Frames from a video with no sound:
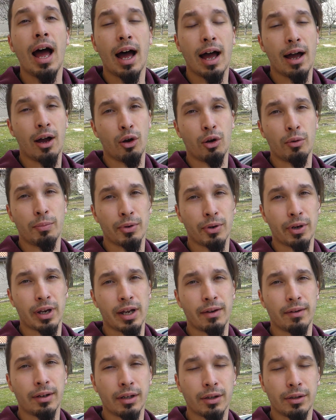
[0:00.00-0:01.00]
I hope you're
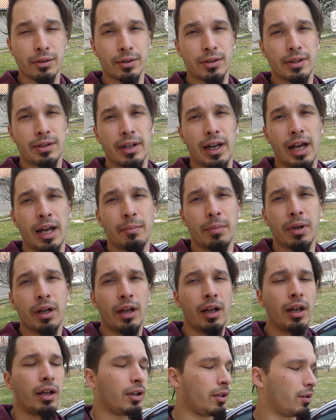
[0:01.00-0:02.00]
having good time,
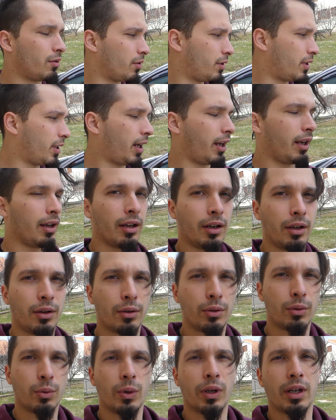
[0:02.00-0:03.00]
good day,
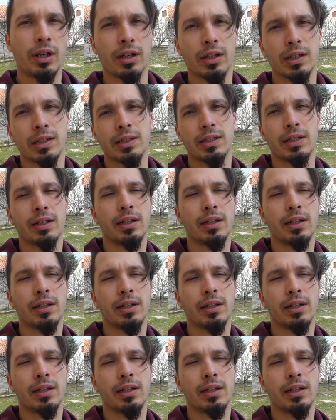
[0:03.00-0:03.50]
good weekend.